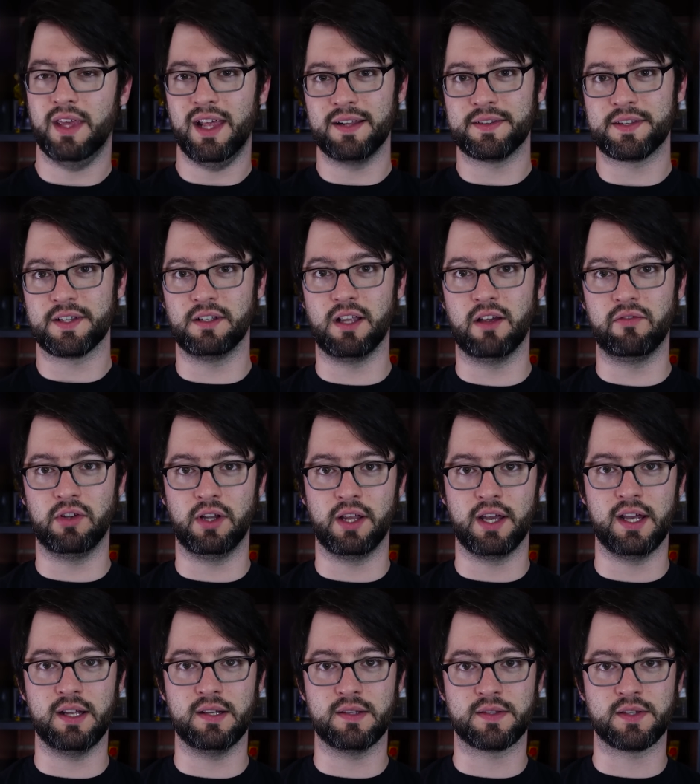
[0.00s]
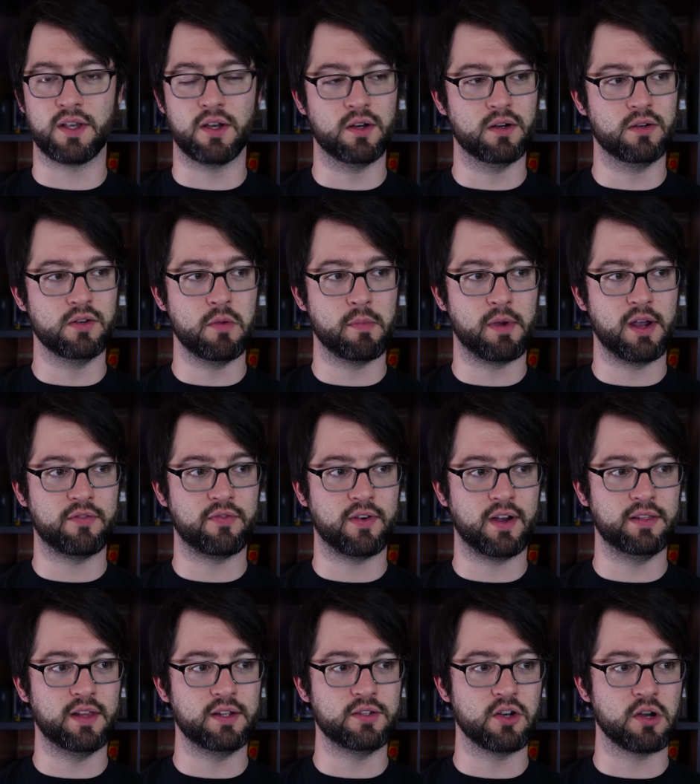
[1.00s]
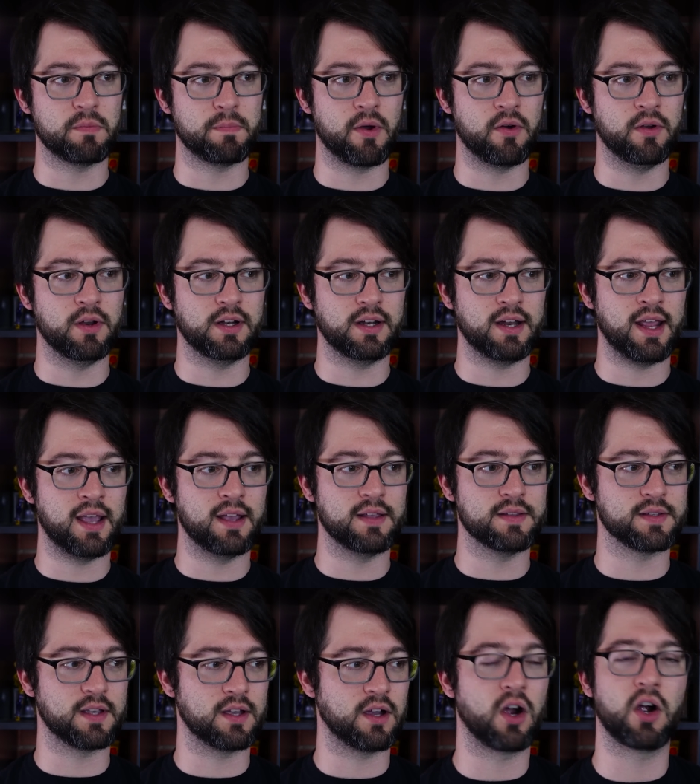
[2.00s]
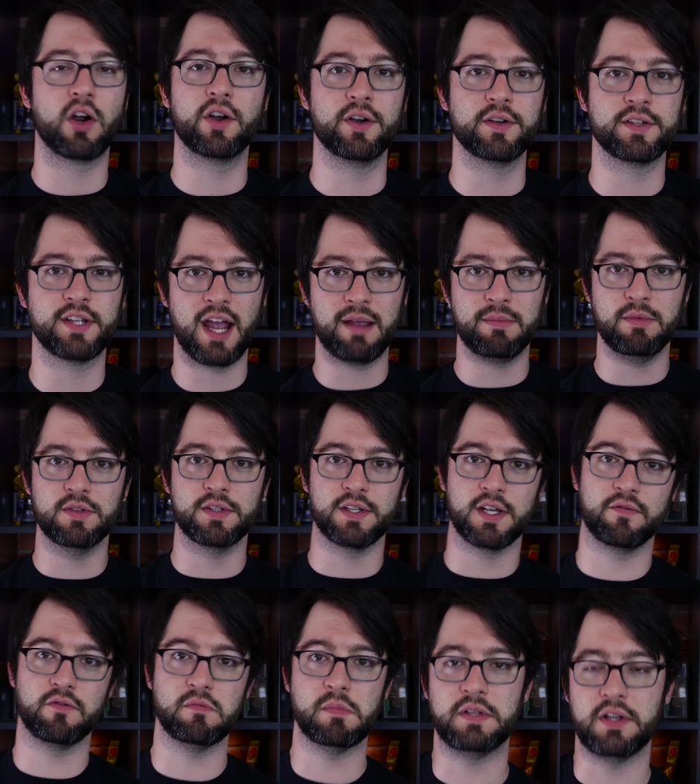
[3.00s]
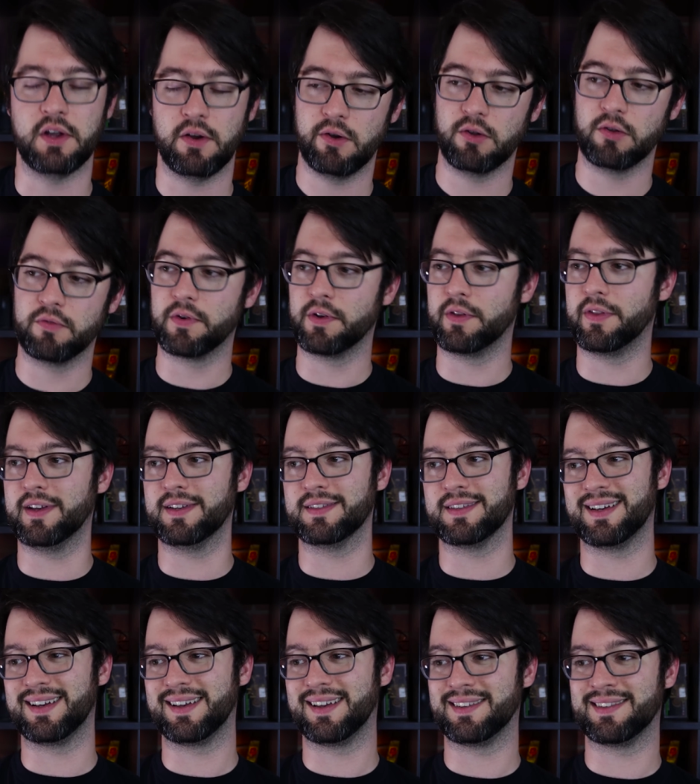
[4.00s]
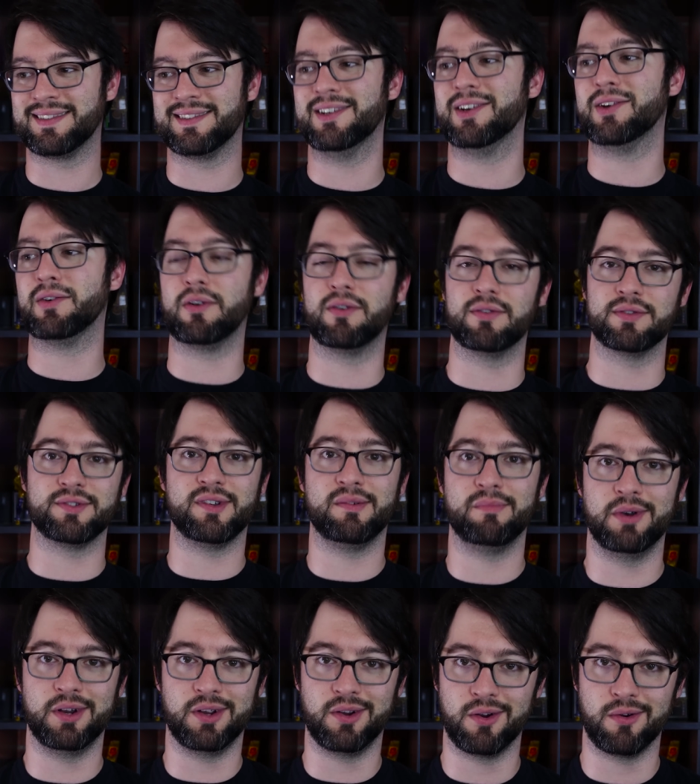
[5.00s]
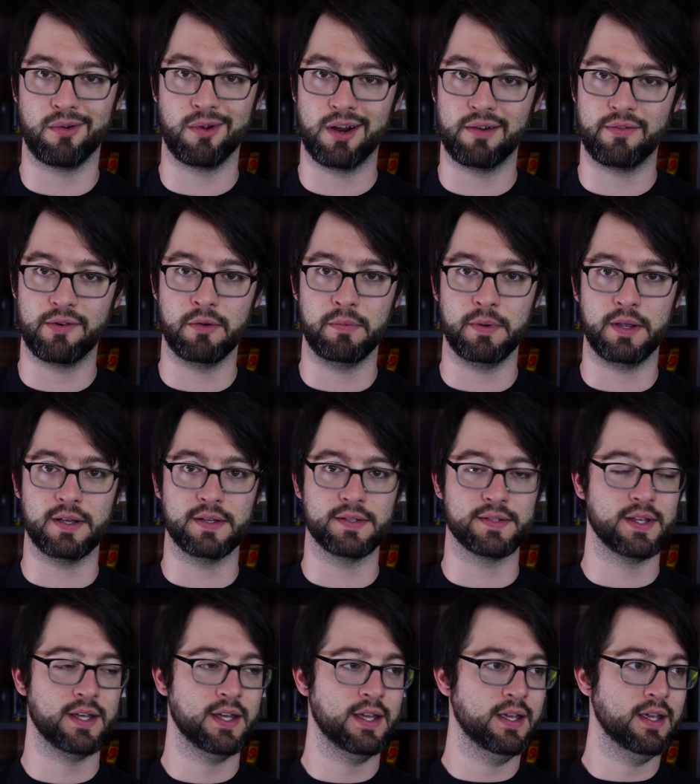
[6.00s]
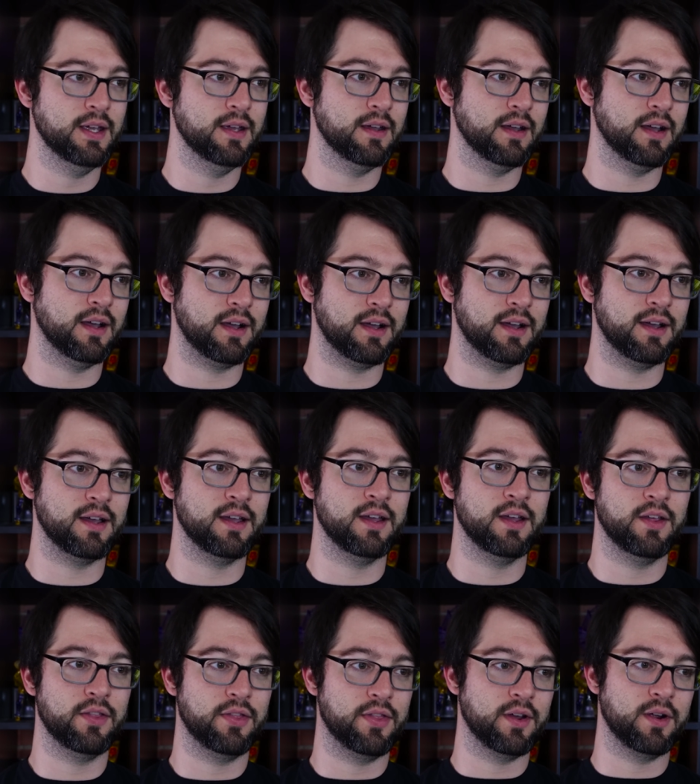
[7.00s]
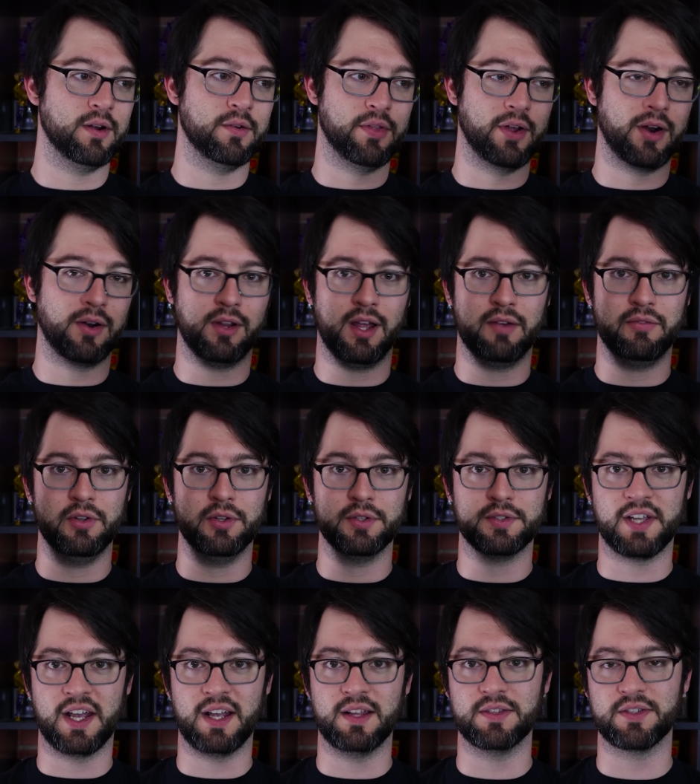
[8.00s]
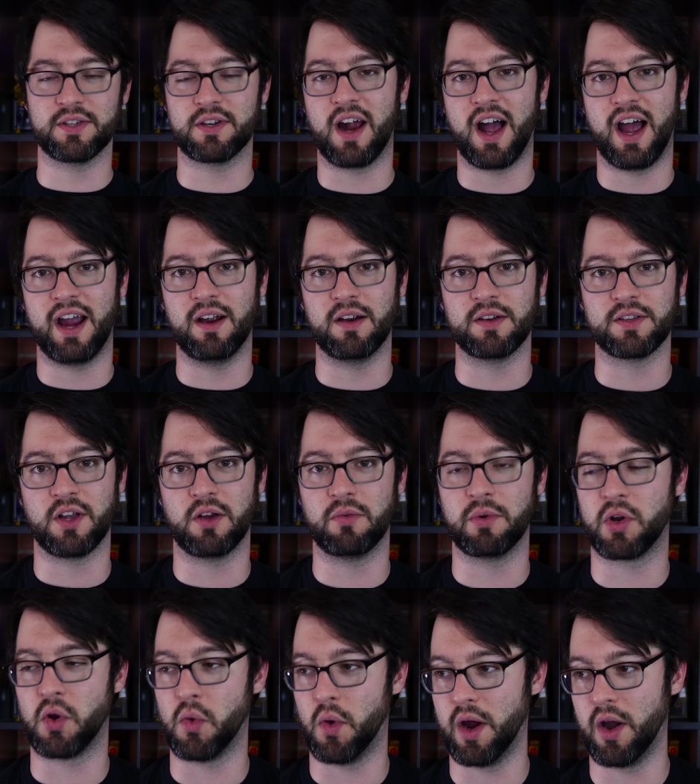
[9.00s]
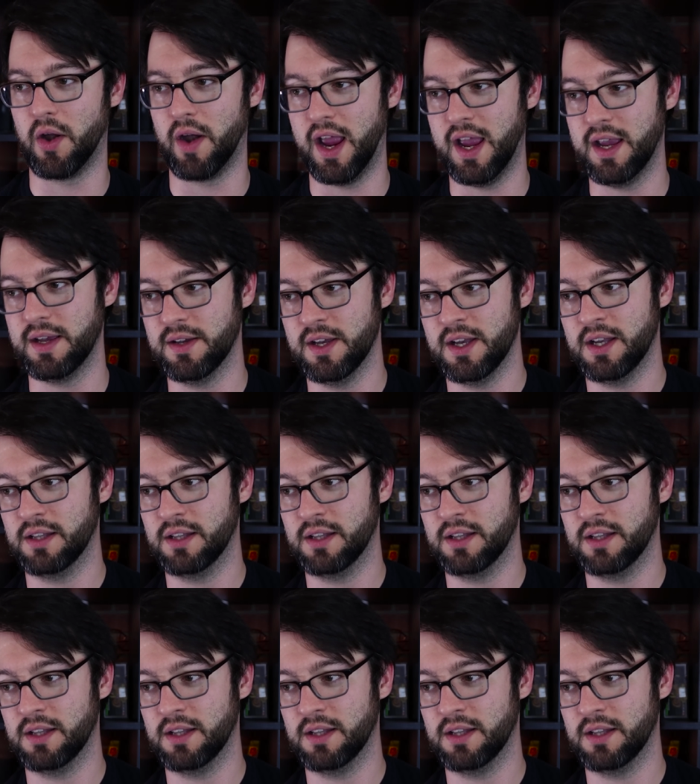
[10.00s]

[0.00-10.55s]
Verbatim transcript: And it's a level 8, so you might find that your opponent has a harder time using it for material for things like synchro summoning or whatever, because their level 10s or higher all require a